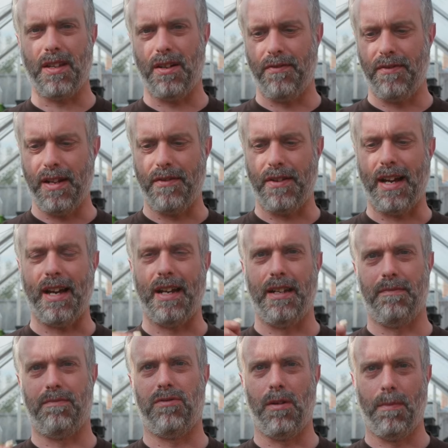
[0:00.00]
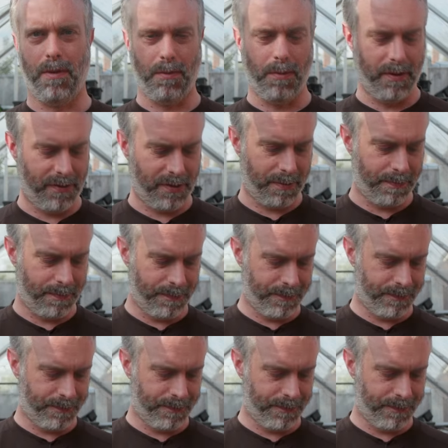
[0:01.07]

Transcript: I've never had a problem with them.